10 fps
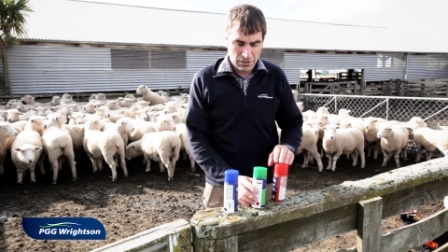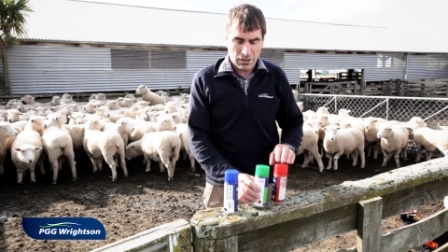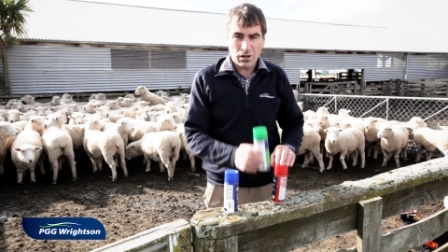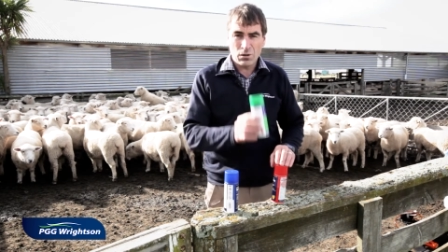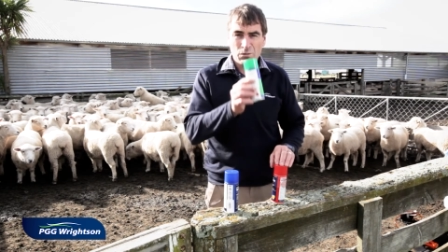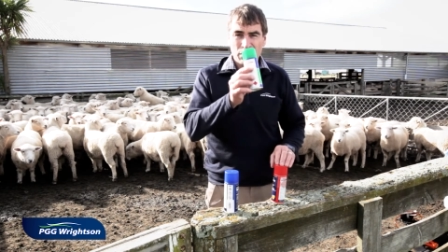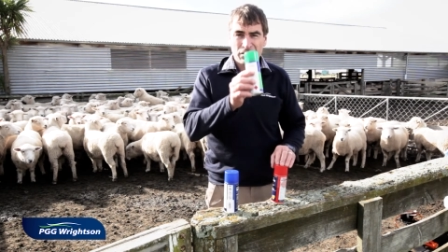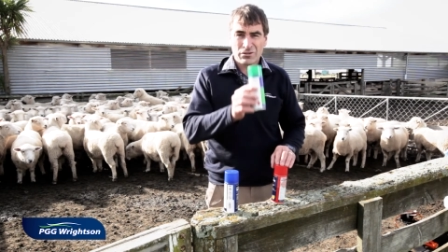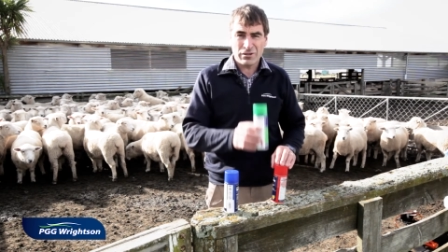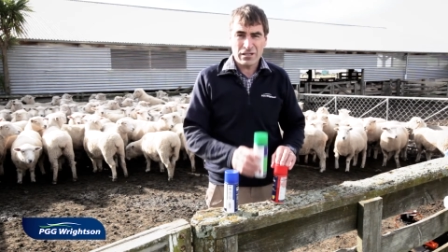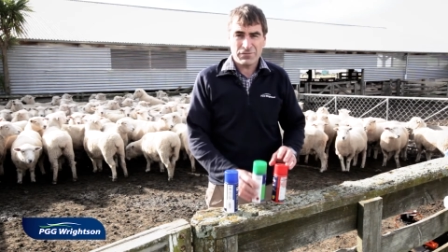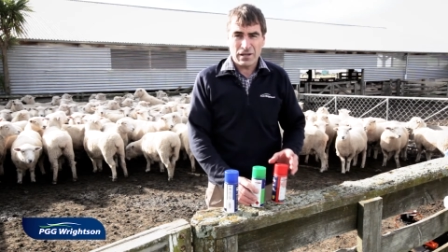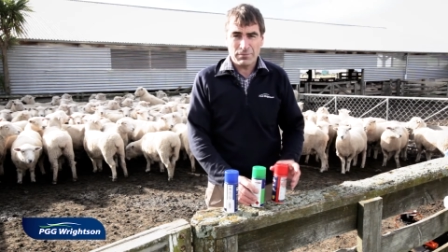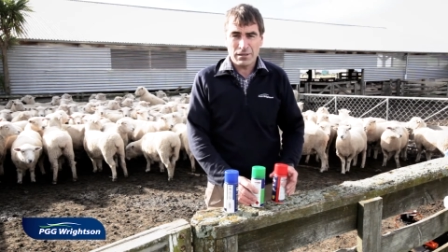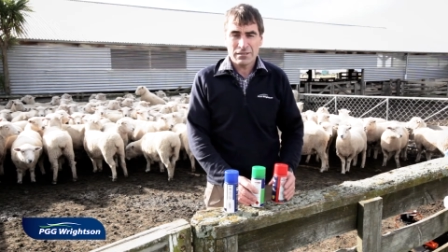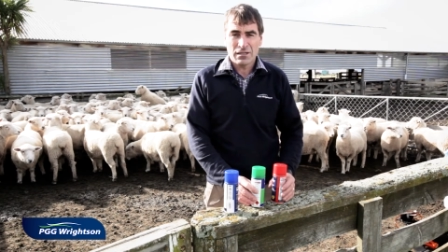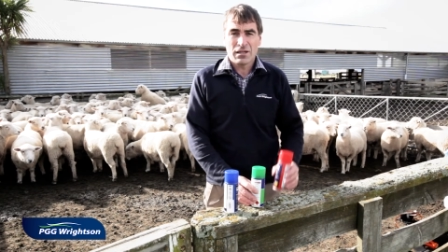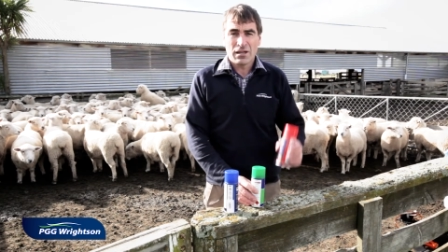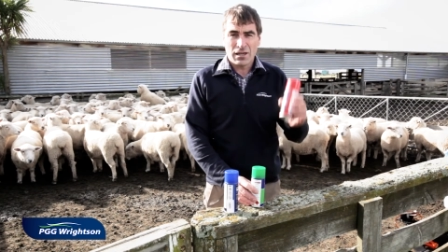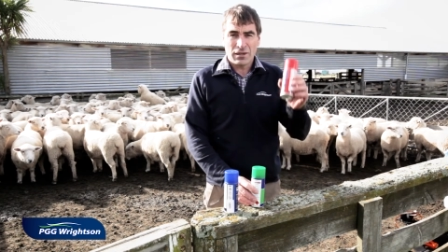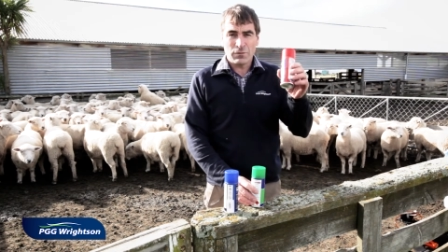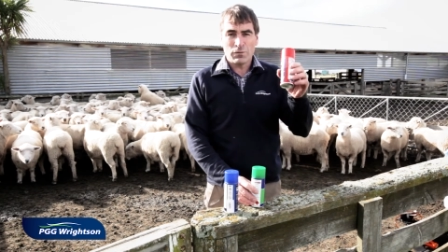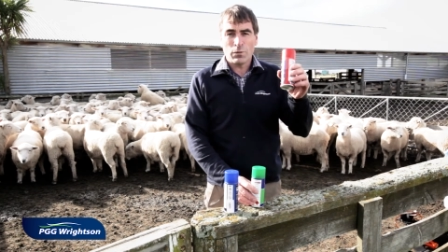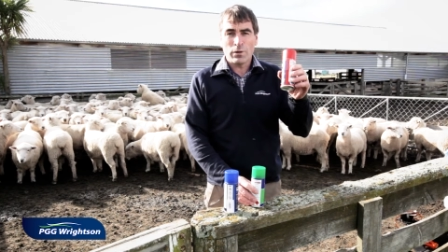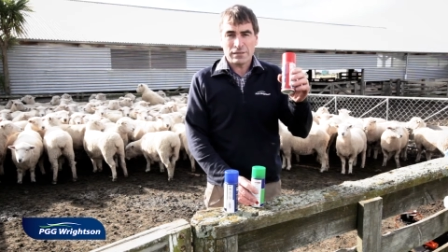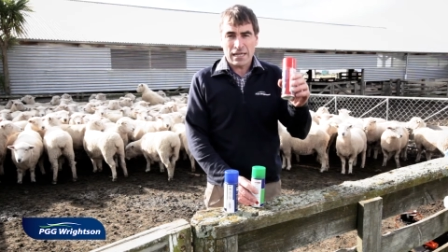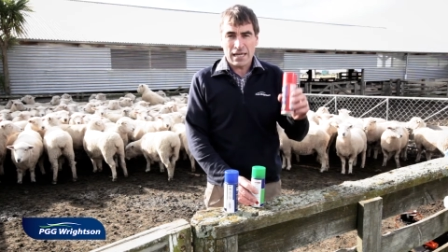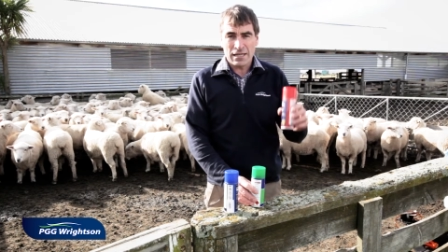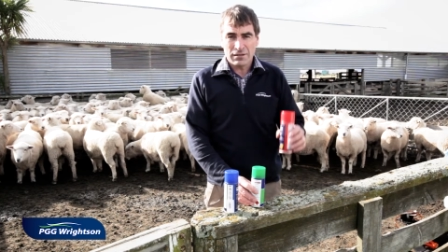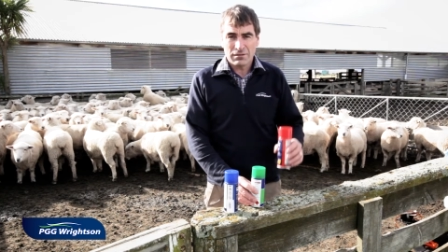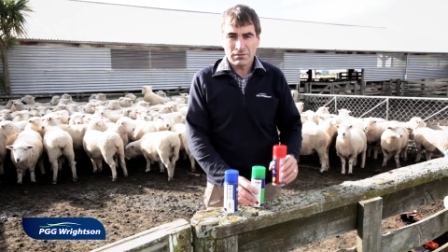old drench families that we've always had.